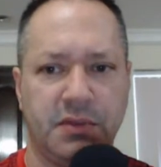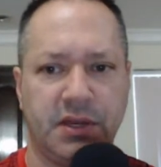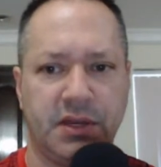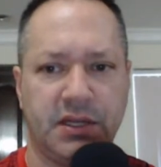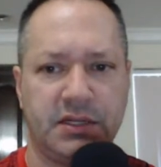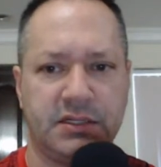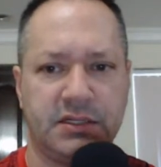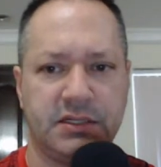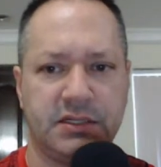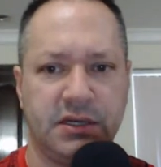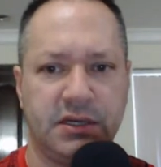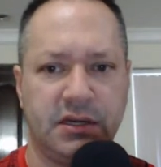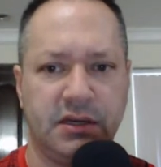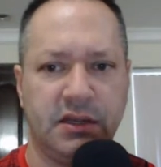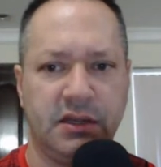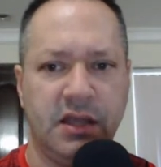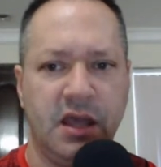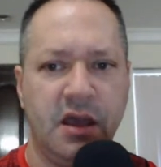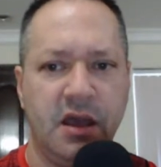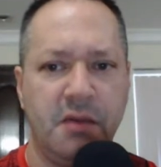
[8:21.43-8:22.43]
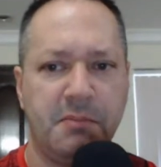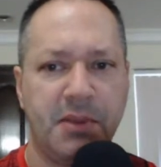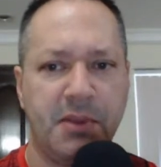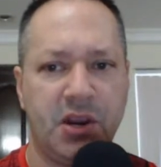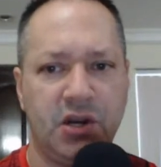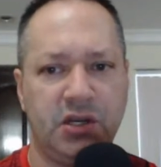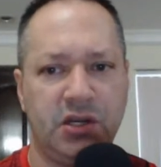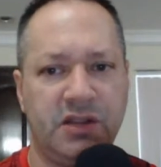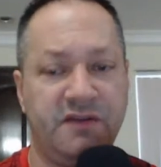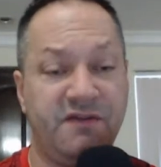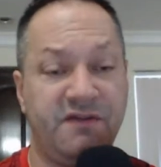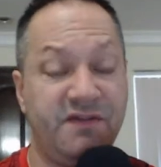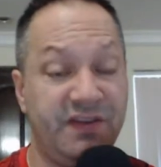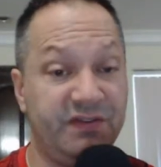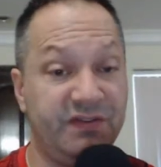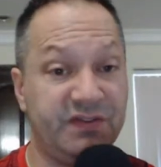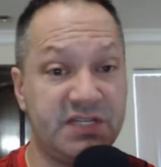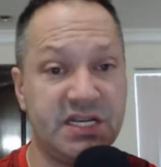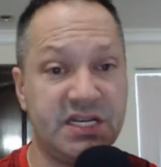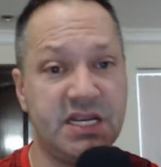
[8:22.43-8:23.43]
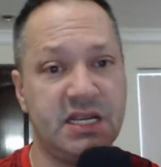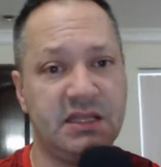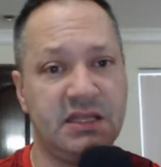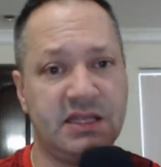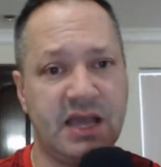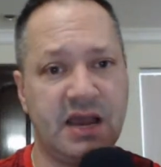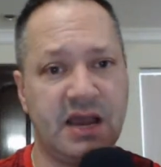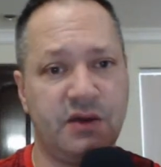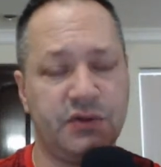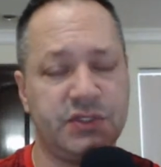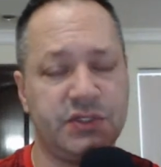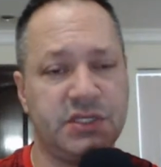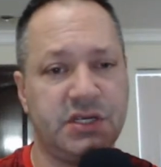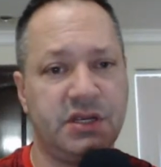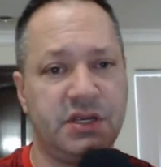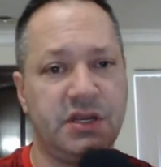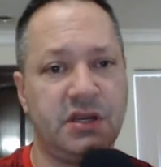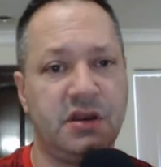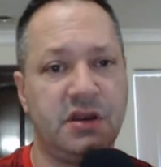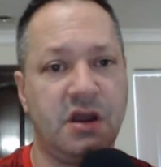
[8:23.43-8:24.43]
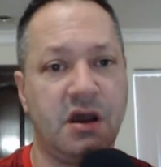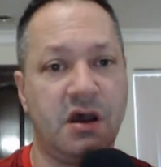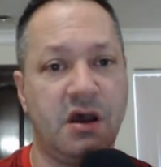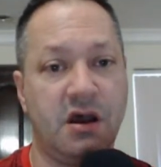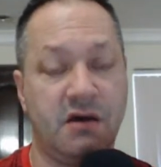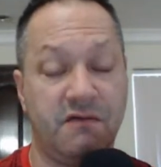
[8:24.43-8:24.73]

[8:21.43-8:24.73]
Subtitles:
But apparently 15,000